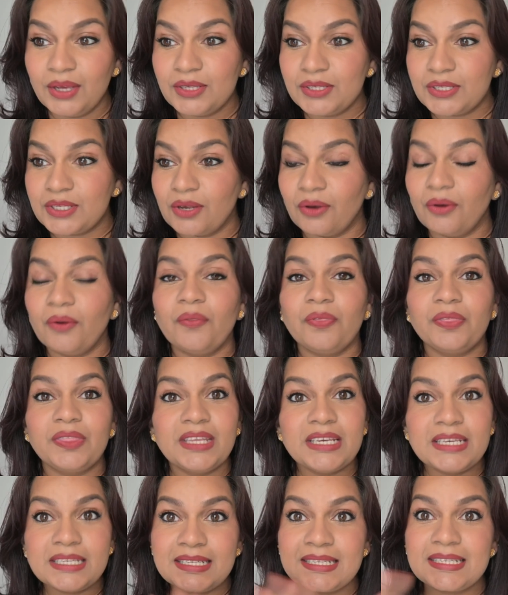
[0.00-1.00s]
So
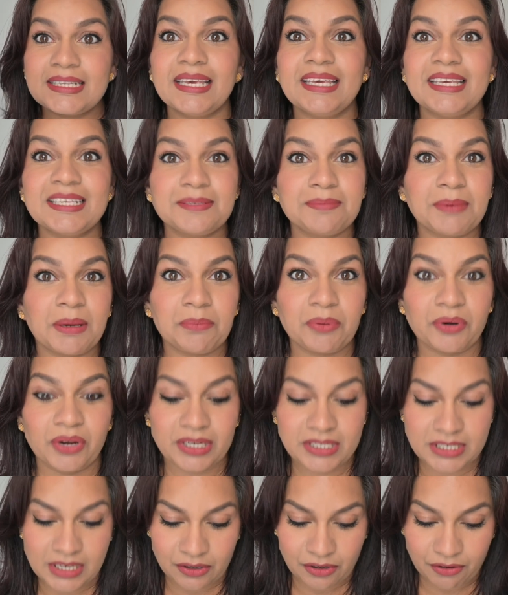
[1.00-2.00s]
this is my
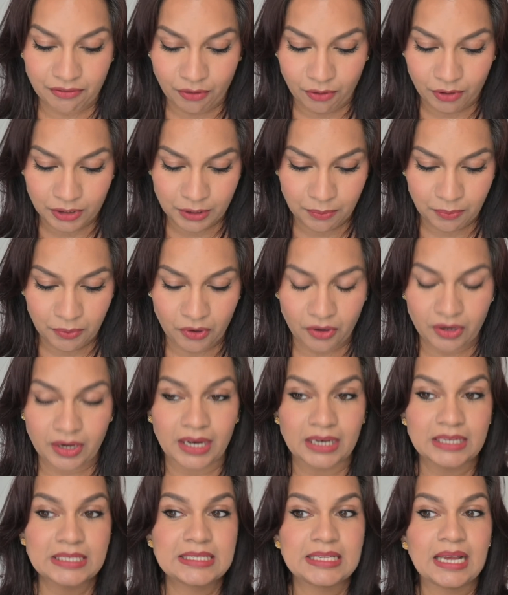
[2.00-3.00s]
breakdown of all the
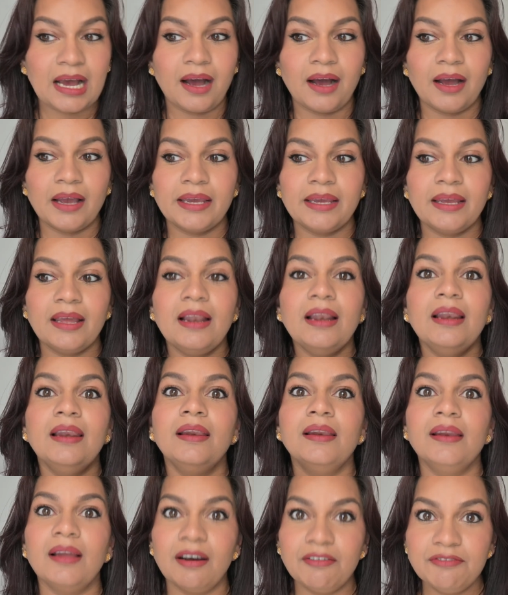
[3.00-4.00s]
products. I
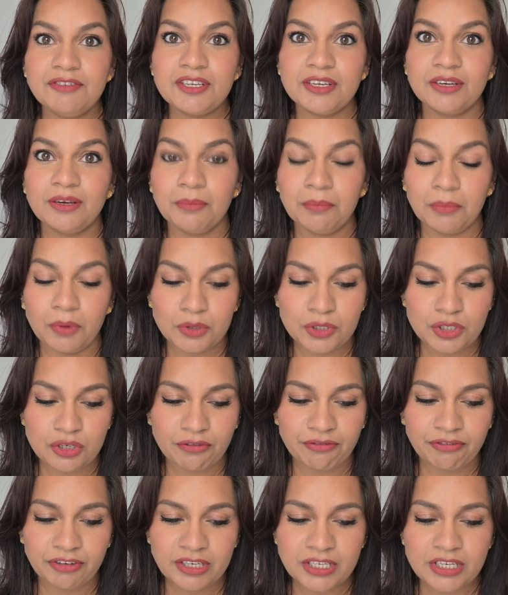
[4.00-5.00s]
loved most
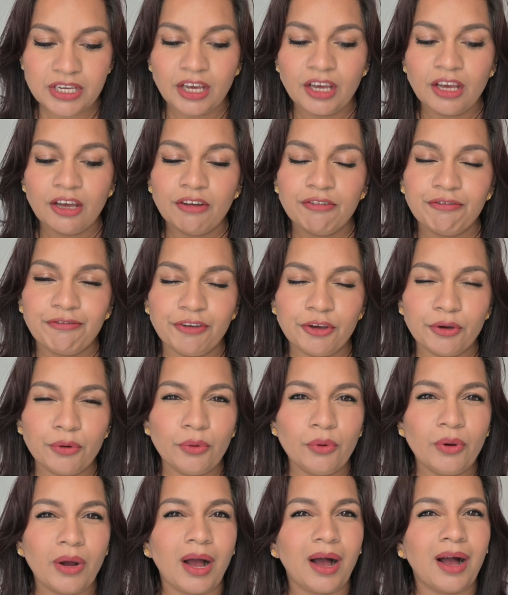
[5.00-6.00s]
of it.
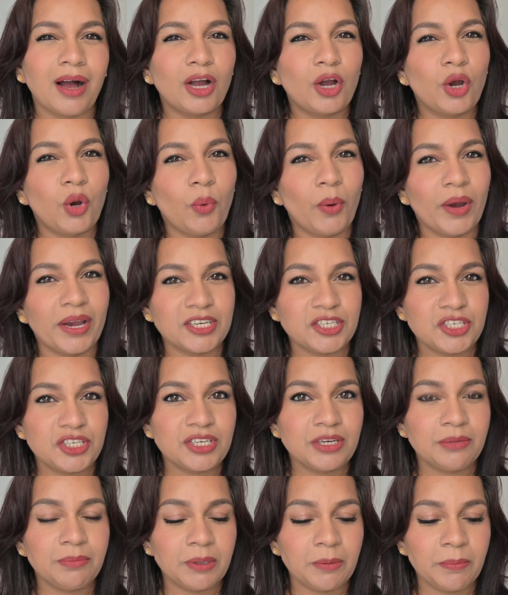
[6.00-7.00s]
Few are
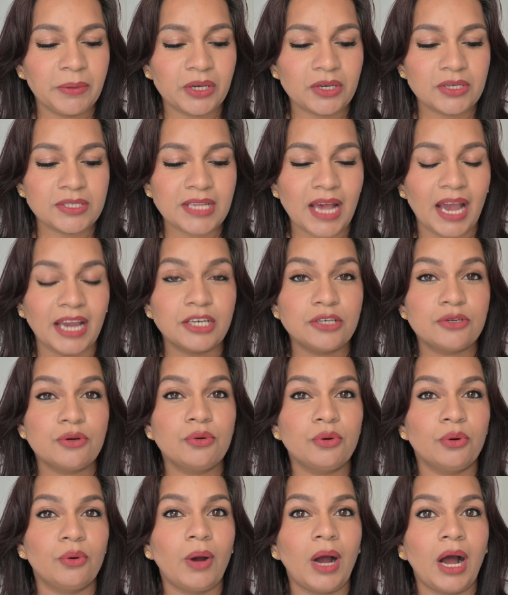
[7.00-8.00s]
questionable because I
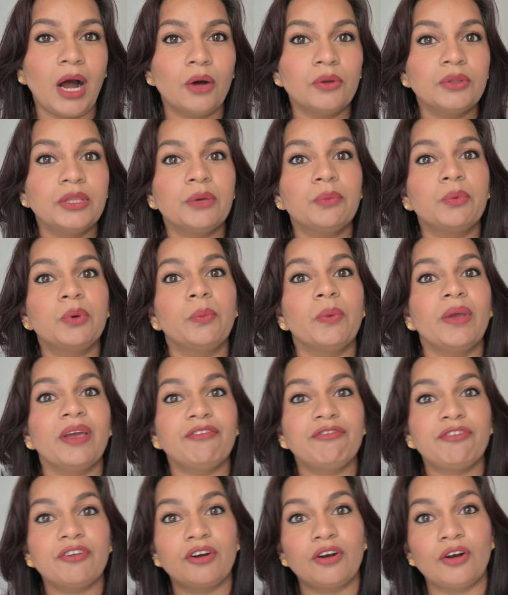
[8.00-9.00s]
don't know how they would wear
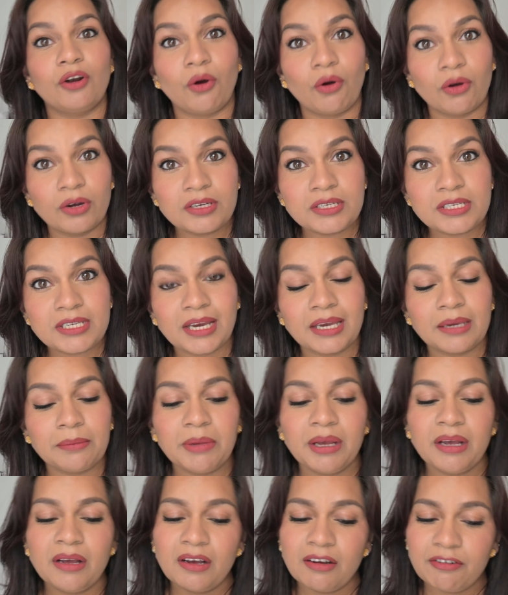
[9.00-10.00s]
for a longer time.
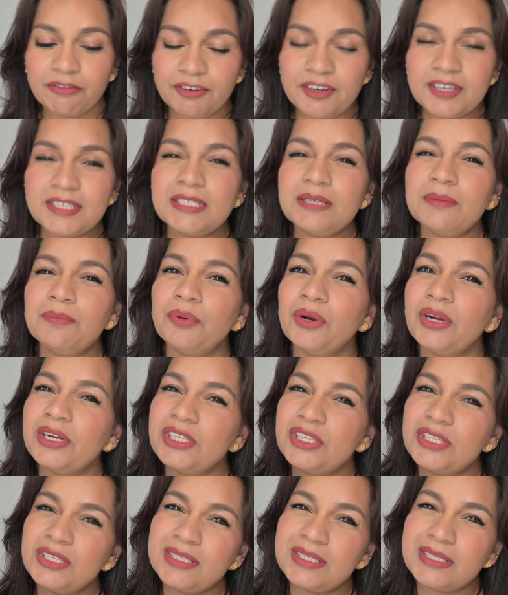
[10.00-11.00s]
First
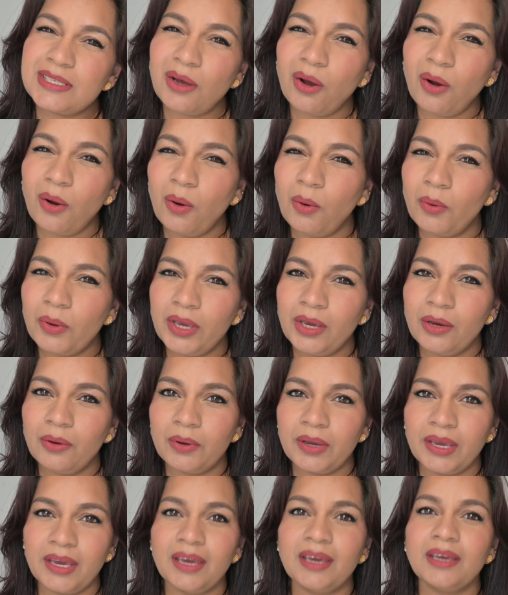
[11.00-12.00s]
impressions,
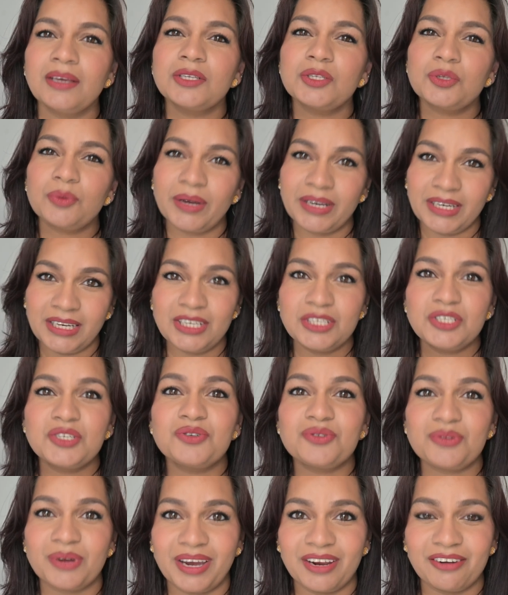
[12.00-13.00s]
okay, so I need to
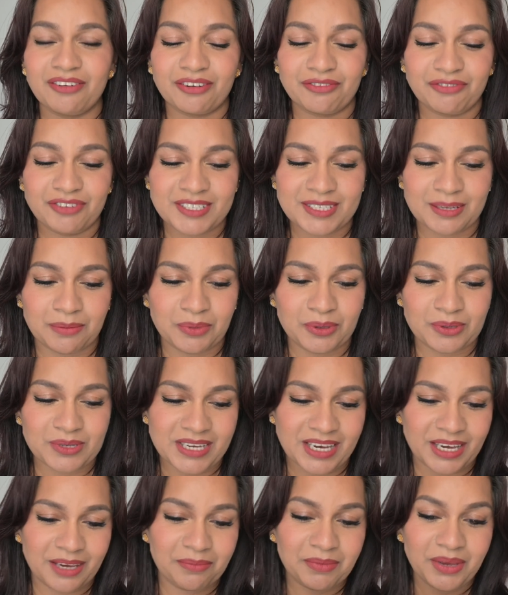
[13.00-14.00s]
try it out for some more
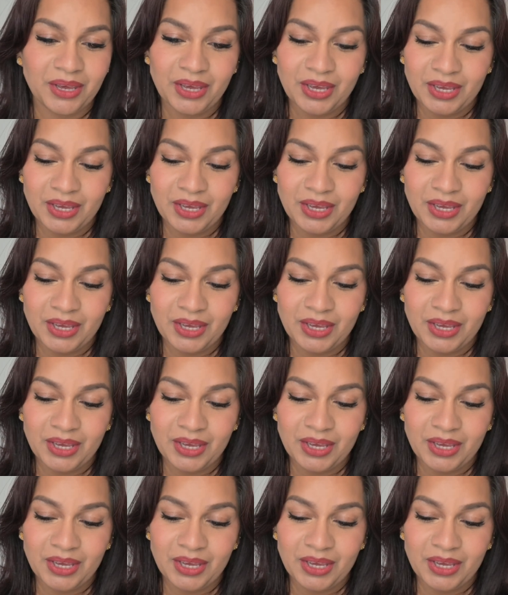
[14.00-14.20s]
time.